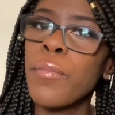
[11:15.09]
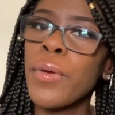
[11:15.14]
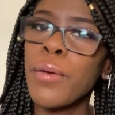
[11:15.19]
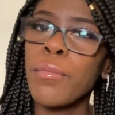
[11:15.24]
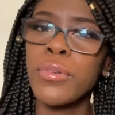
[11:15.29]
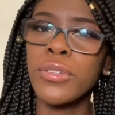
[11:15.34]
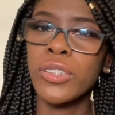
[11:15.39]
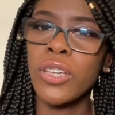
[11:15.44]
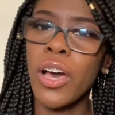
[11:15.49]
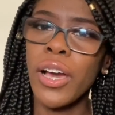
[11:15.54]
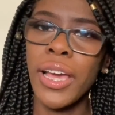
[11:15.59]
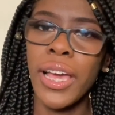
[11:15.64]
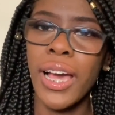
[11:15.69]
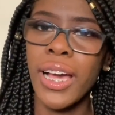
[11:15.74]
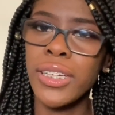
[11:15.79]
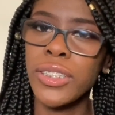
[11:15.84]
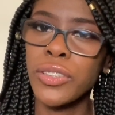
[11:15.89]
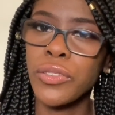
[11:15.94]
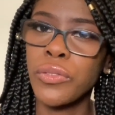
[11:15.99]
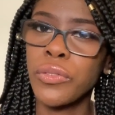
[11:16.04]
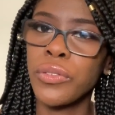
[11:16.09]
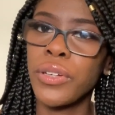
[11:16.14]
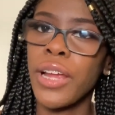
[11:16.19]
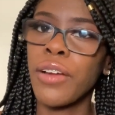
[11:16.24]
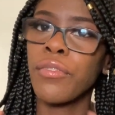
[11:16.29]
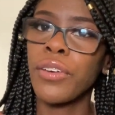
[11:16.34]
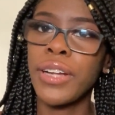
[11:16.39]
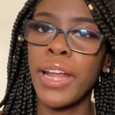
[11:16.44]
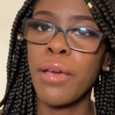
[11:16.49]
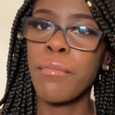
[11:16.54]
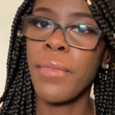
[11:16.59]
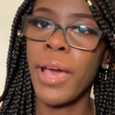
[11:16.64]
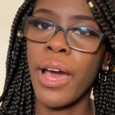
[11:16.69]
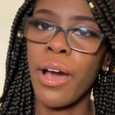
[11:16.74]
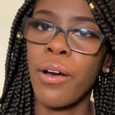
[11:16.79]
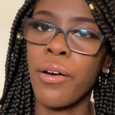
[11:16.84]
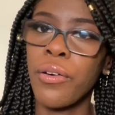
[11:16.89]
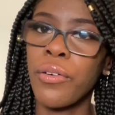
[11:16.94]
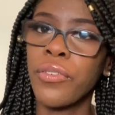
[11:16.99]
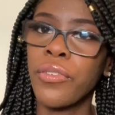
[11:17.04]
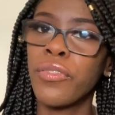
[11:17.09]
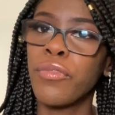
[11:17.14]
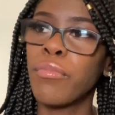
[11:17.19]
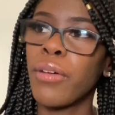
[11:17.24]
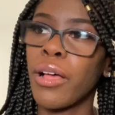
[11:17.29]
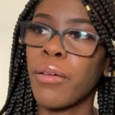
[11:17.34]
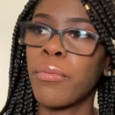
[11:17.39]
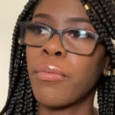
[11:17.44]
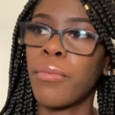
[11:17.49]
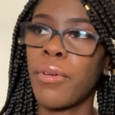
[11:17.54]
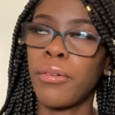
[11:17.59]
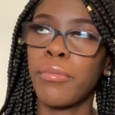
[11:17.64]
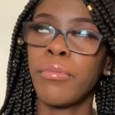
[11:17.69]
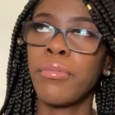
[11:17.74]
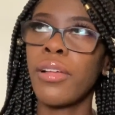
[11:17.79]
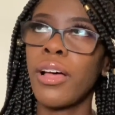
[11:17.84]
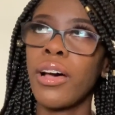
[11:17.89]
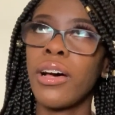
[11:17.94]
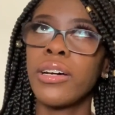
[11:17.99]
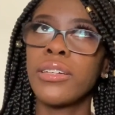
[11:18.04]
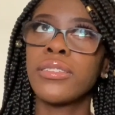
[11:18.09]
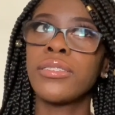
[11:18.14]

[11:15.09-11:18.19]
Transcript: people talk in high school, they run their mouth, blah, blah, blah, blah.